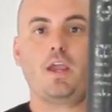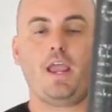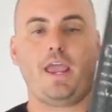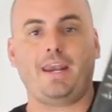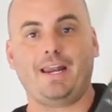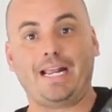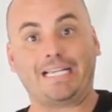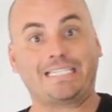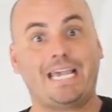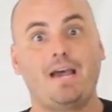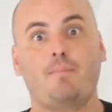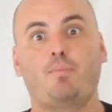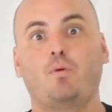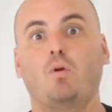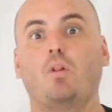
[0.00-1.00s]
An
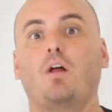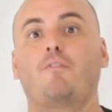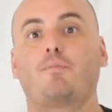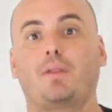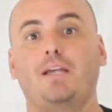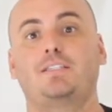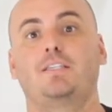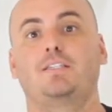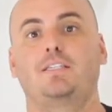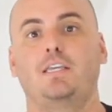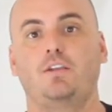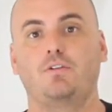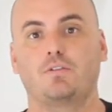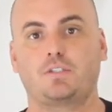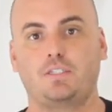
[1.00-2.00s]
example of places that
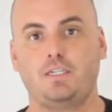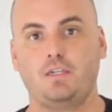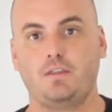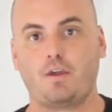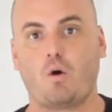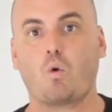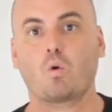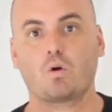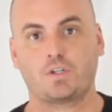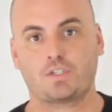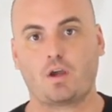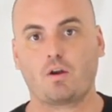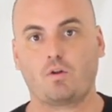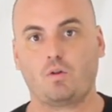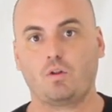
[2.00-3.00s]
you'll see the
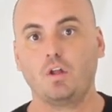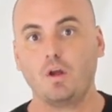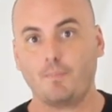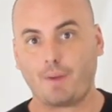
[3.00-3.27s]
horizontal